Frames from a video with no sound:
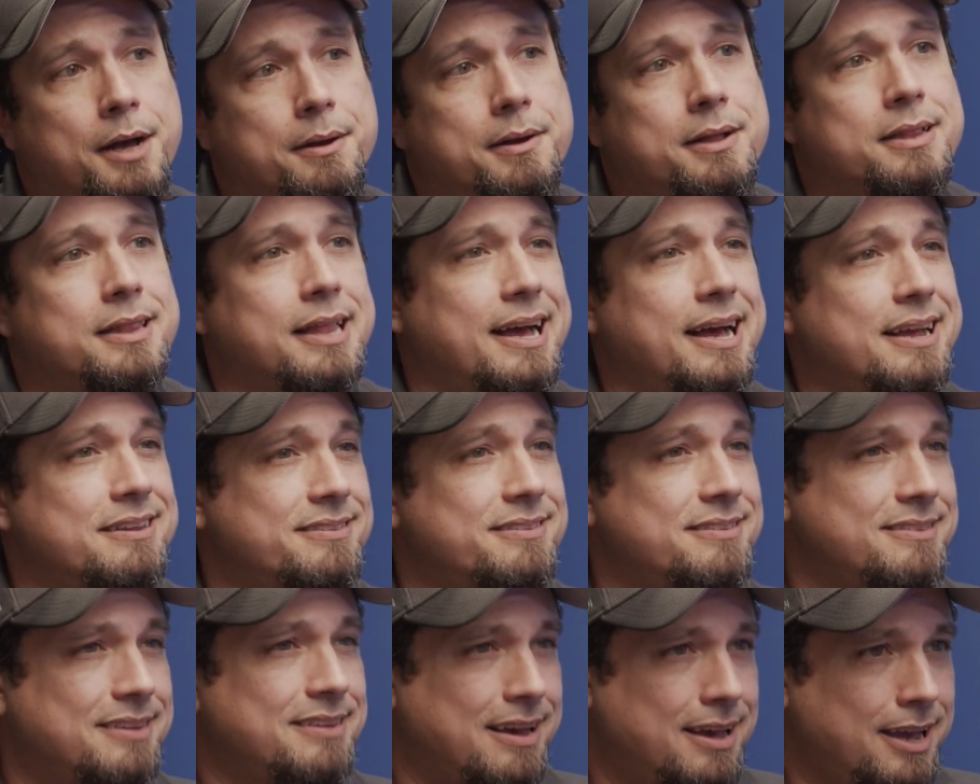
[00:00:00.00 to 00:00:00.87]

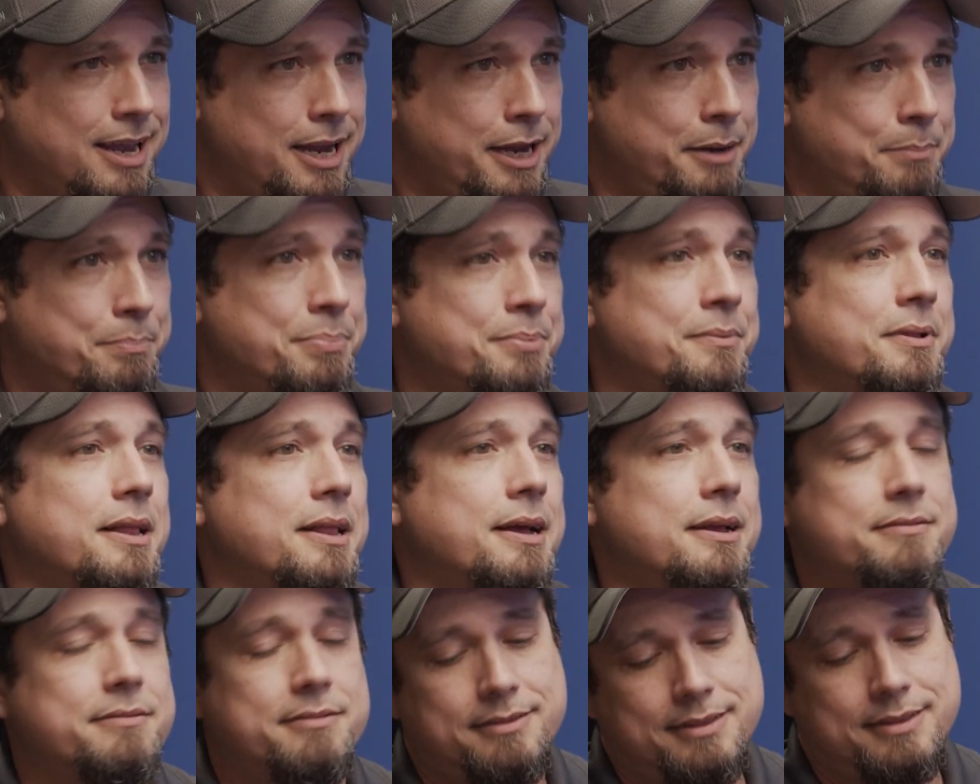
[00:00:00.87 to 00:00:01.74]
glass type,
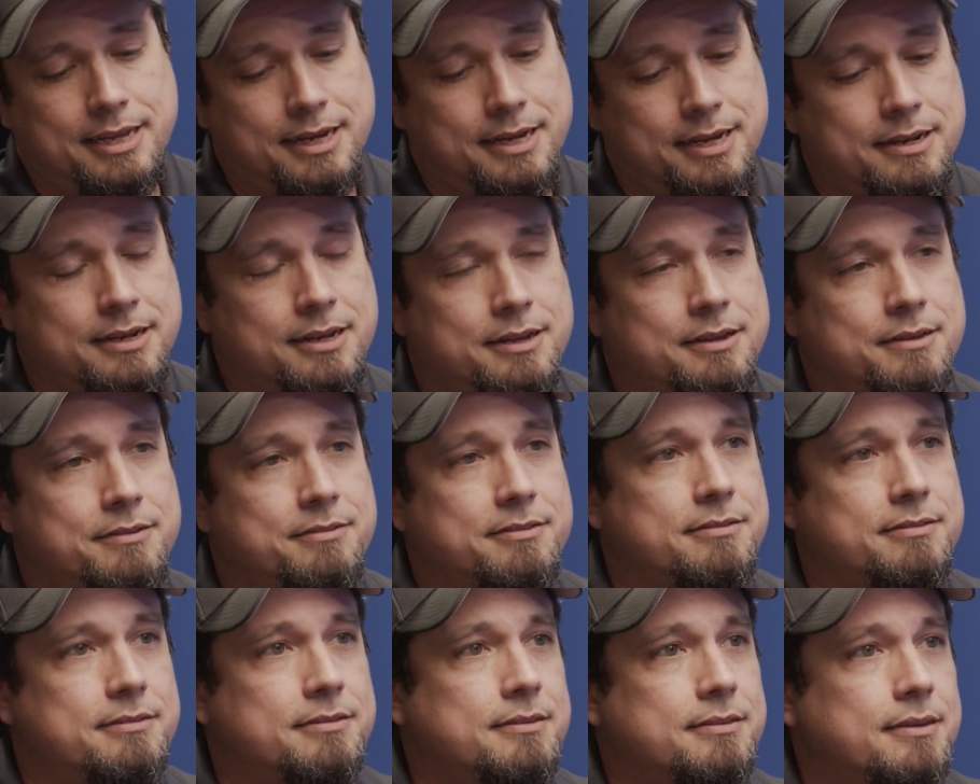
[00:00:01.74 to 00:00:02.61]
glass
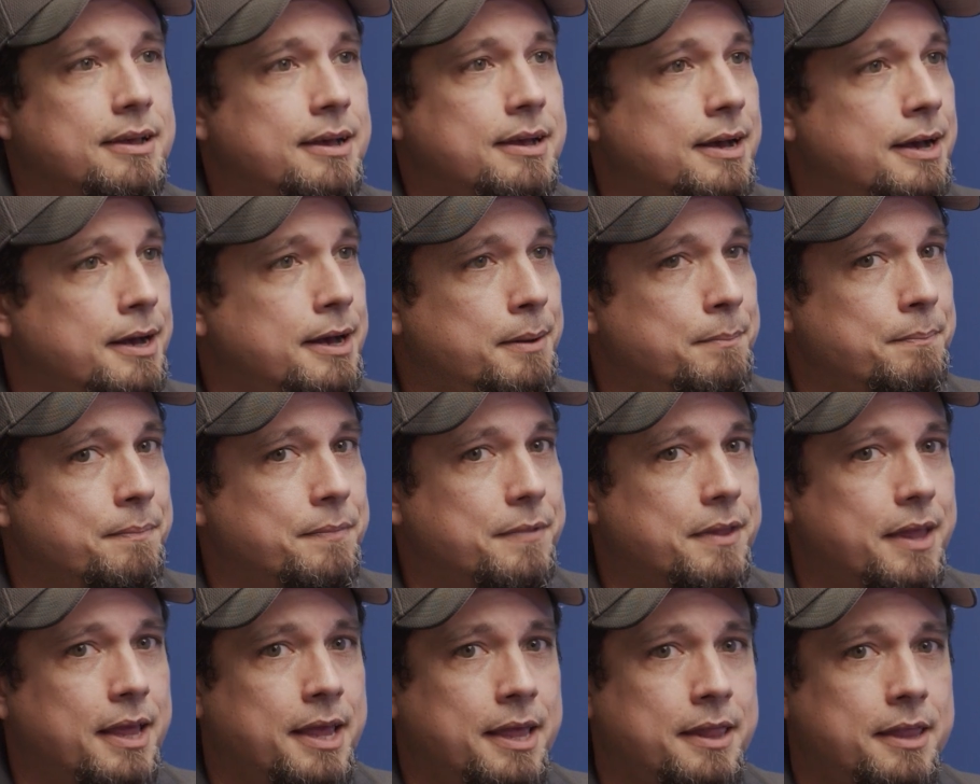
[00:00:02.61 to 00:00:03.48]
thickness.
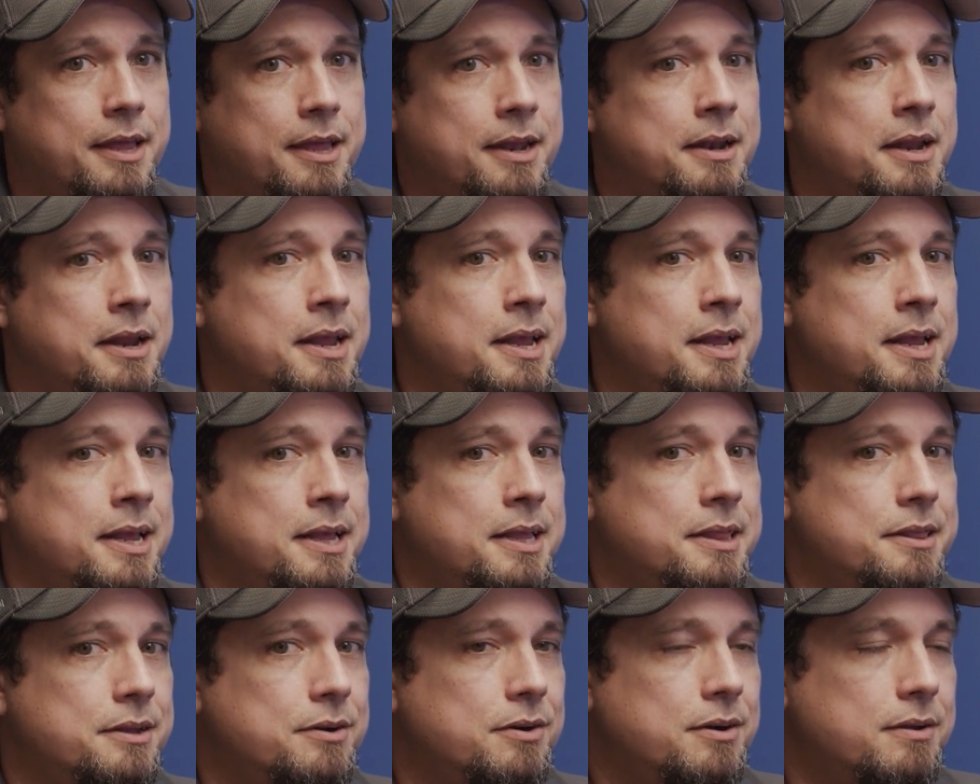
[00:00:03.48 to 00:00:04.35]
And then
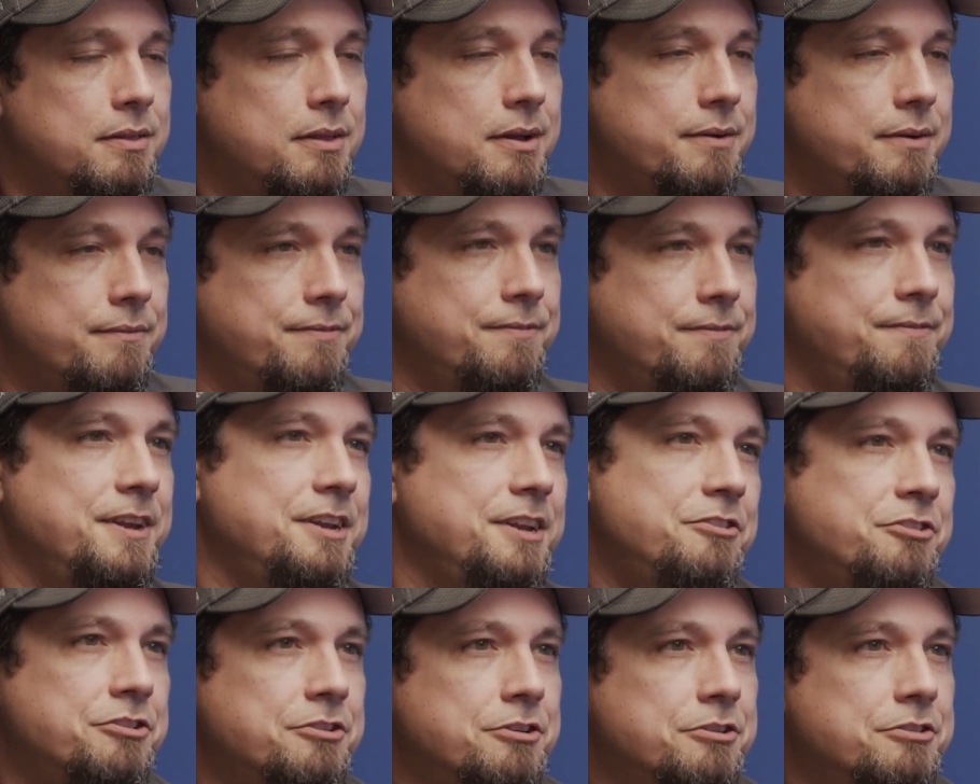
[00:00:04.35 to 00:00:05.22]
there are a lot of
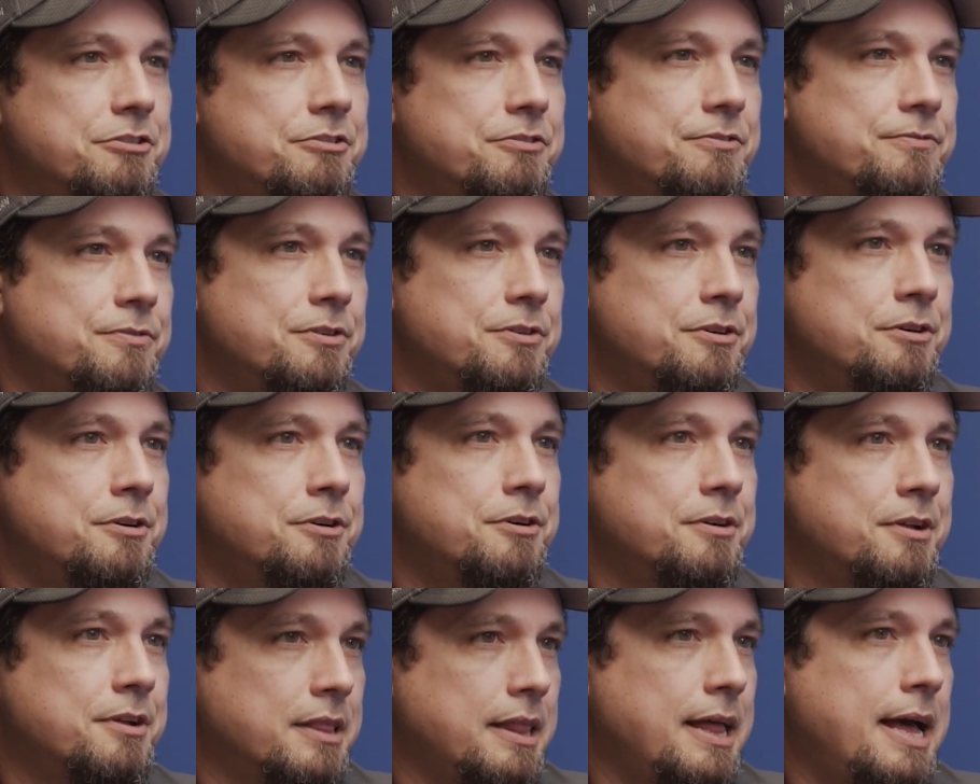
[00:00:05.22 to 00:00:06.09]
features
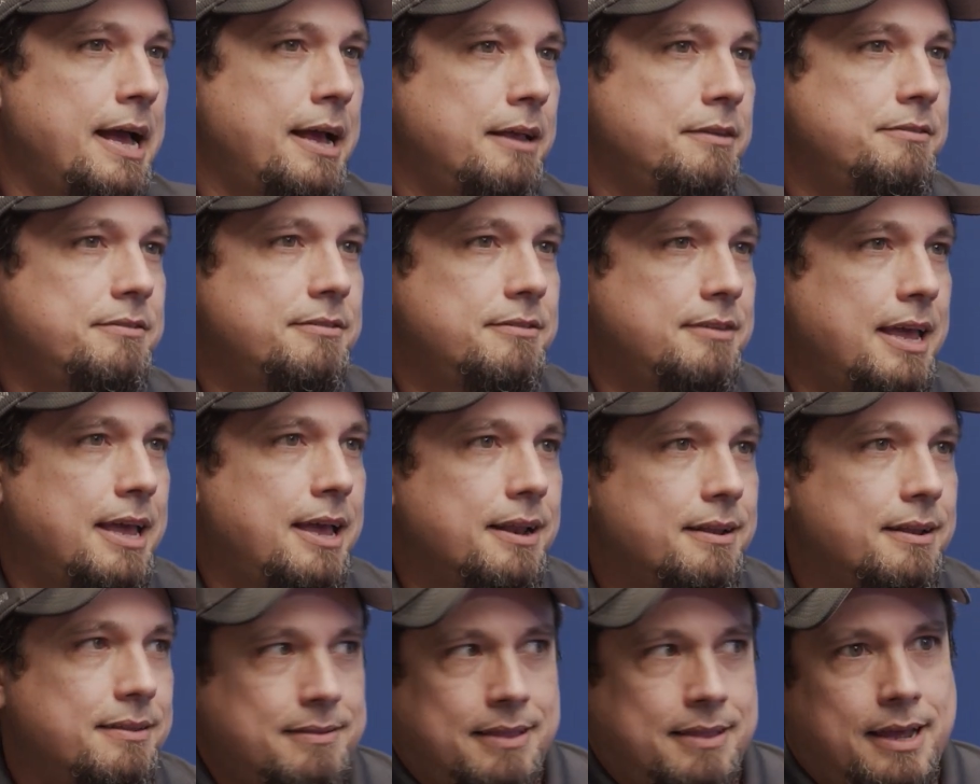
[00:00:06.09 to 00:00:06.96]
for glass
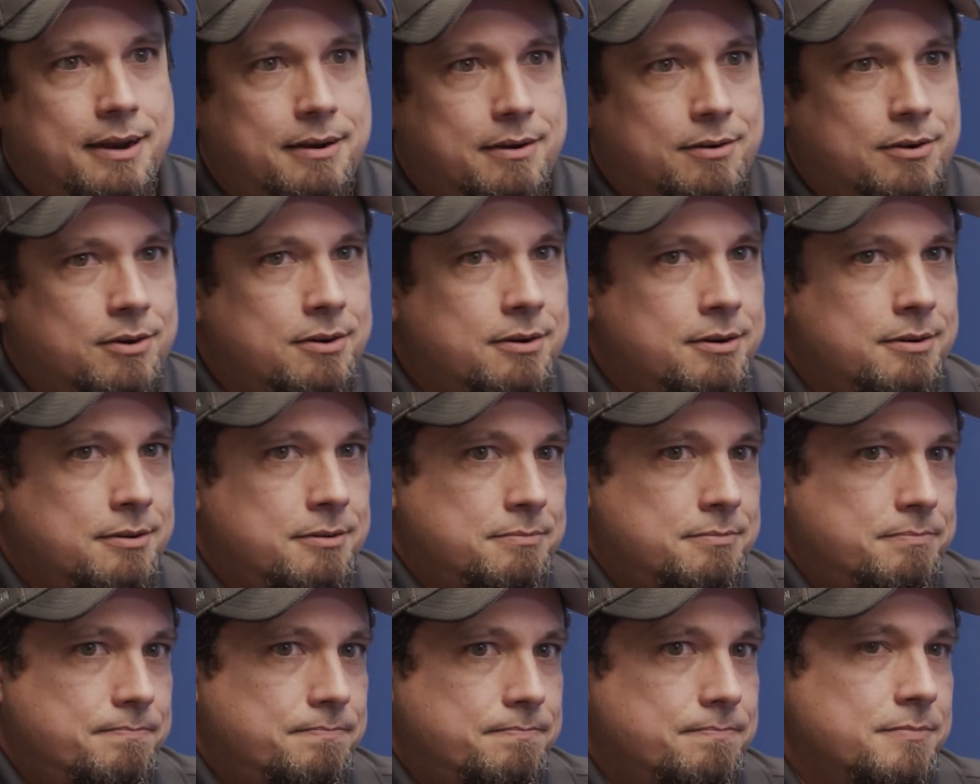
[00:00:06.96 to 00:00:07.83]
that
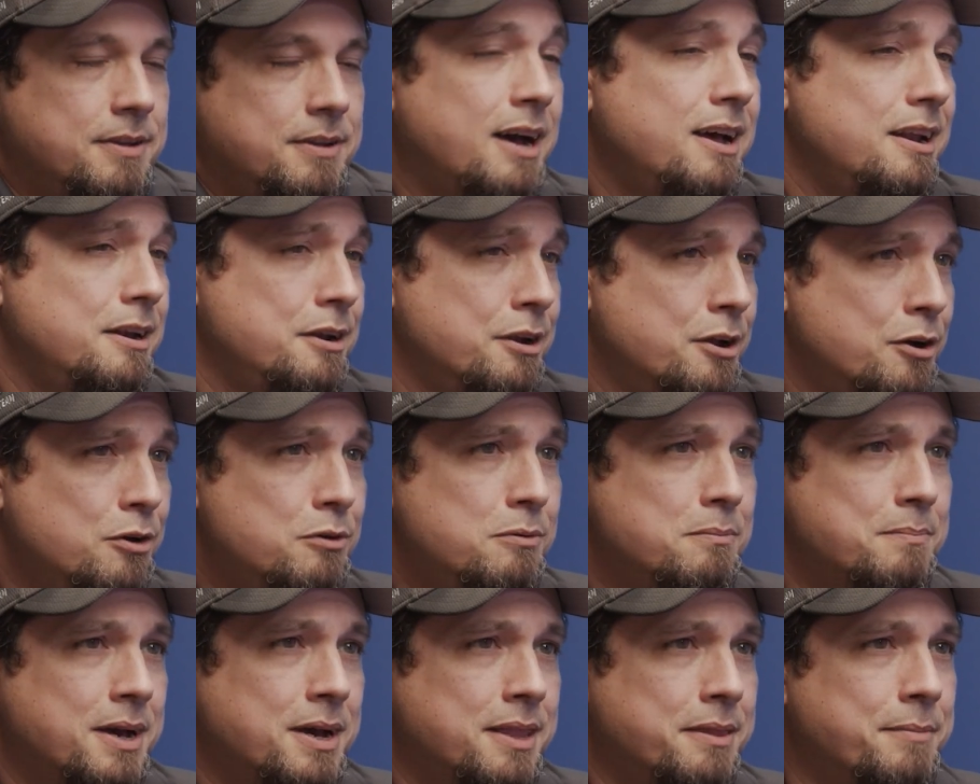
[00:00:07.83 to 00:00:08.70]
are not
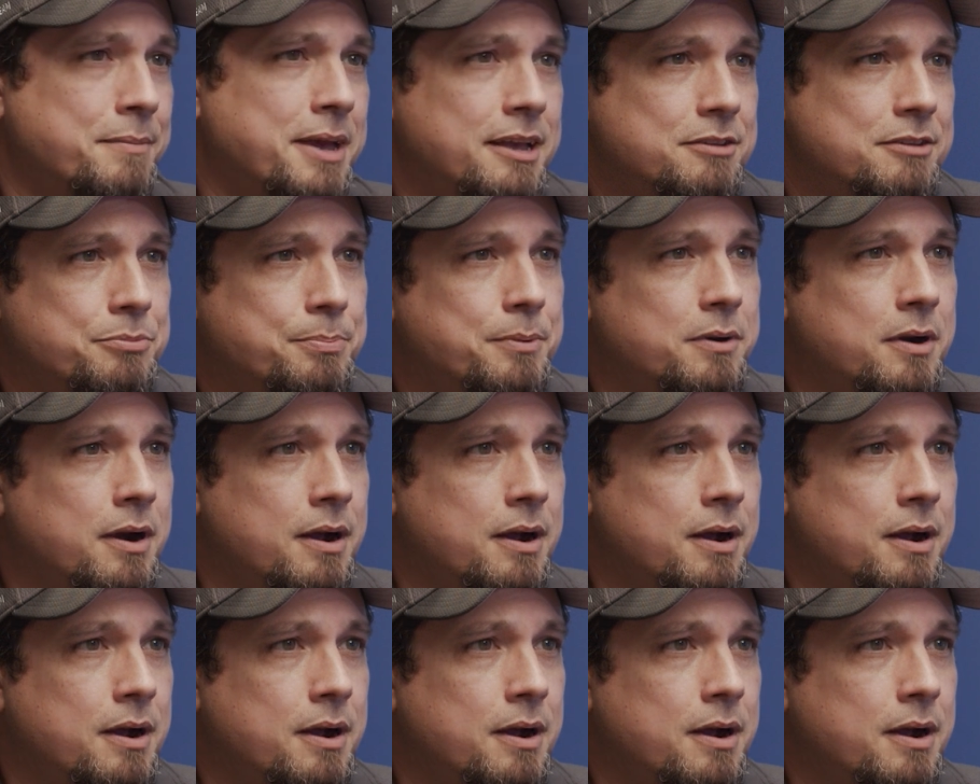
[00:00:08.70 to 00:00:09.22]
known by the mass